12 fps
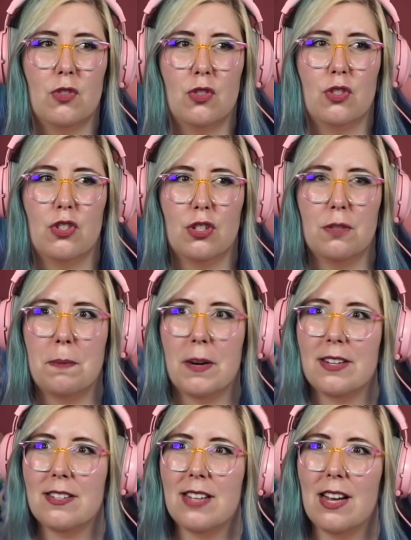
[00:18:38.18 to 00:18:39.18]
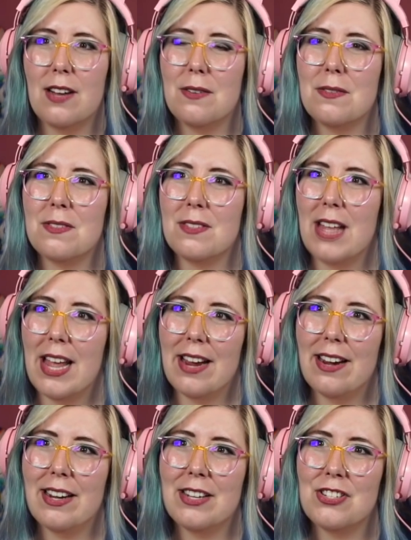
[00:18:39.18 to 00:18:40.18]
zoop ourselves
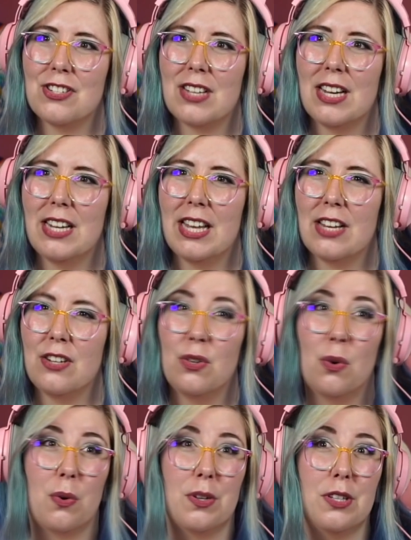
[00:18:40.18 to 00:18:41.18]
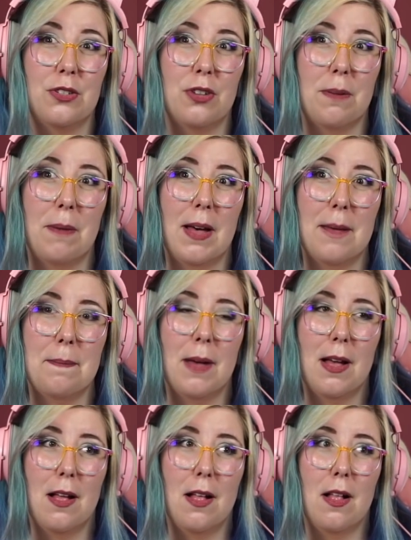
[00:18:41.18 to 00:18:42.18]
there and just kind of ignore the trip up.
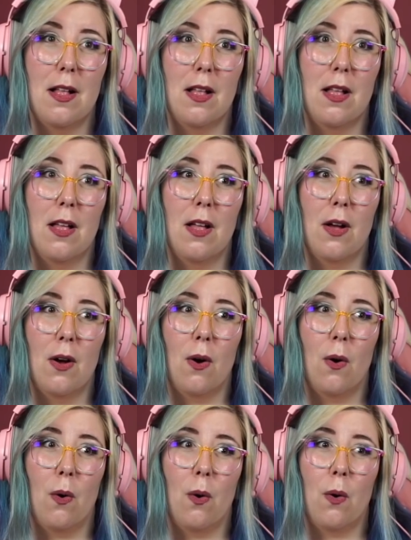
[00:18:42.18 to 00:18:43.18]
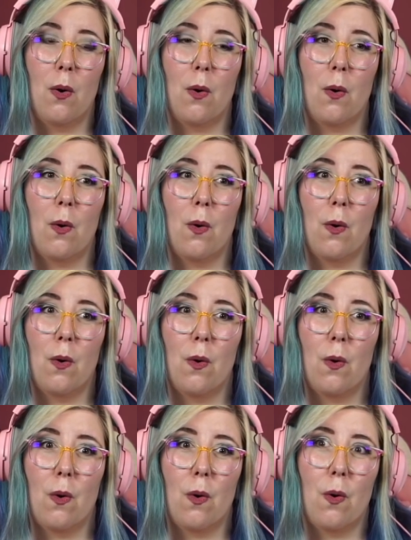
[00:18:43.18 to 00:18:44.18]

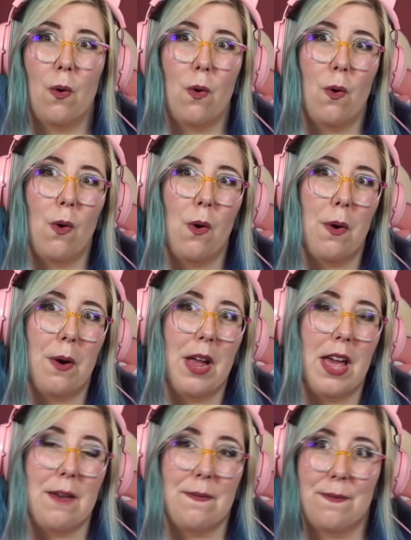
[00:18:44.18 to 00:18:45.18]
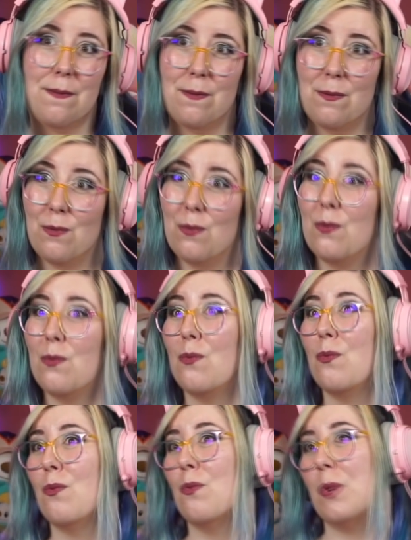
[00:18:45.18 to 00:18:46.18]
Or if
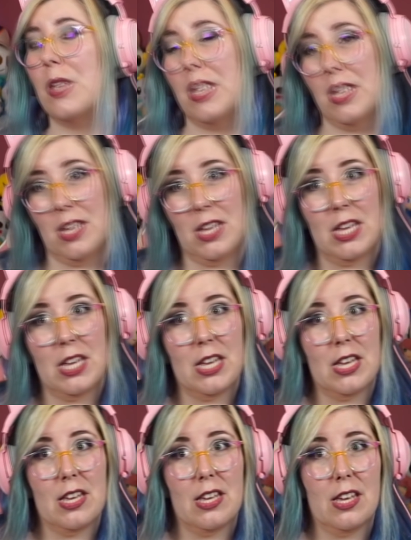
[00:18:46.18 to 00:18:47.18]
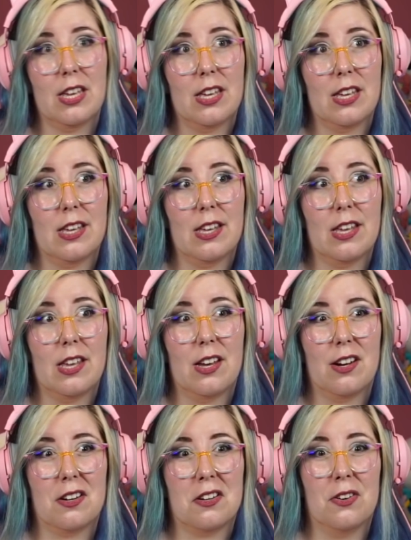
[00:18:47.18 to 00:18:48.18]
we
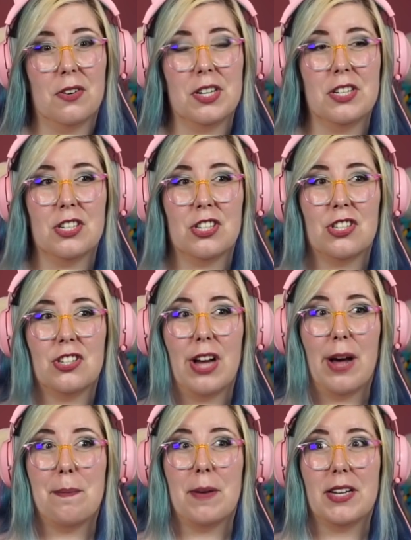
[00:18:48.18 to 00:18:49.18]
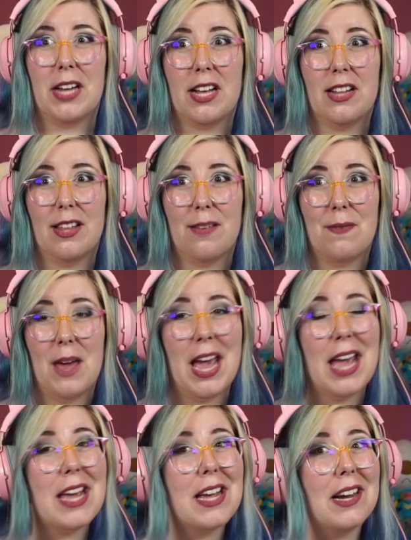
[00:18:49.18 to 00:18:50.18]
are going to stop on a
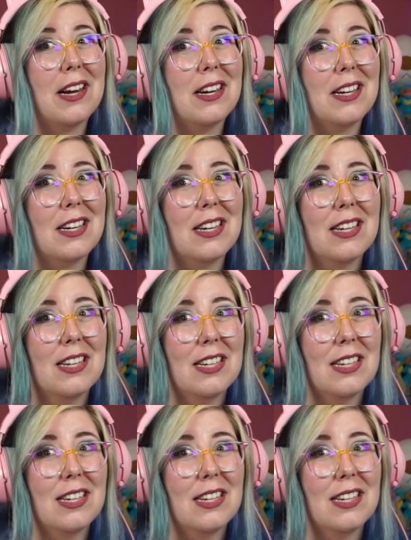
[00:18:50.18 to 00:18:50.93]
cliffhanger.